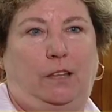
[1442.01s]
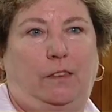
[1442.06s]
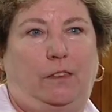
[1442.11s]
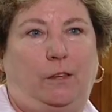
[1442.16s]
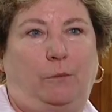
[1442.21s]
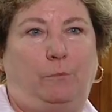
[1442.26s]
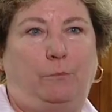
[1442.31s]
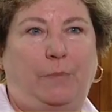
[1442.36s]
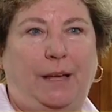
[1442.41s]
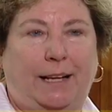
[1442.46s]

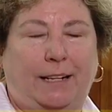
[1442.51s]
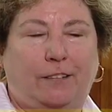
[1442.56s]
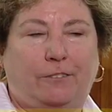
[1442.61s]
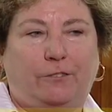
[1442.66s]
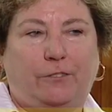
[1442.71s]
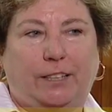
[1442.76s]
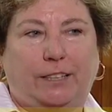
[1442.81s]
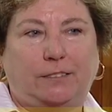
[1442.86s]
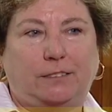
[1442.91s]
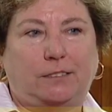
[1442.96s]
The
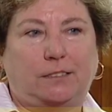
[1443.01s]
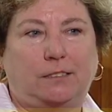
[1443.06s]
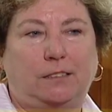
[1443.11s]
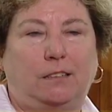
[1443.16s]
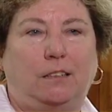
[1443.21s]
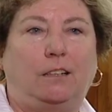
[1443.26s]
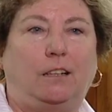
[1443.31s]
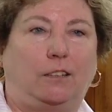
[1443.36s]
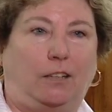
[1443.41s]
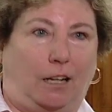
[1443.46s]
benefits
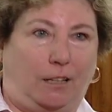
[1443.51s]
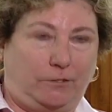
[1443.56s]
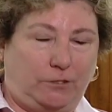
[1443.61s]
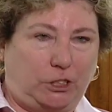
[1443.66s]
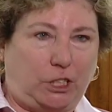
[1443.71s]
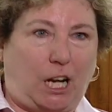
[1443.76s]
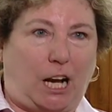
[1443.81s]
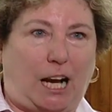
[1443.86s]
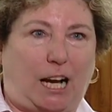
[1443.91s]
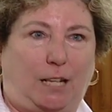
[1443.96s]
of
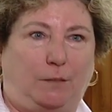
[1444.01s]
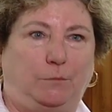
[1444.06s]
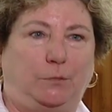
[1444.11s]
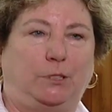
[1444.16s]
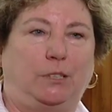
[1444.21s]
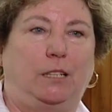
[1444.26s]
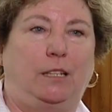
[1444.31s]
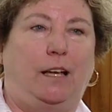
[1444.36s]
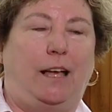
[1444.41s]
jobs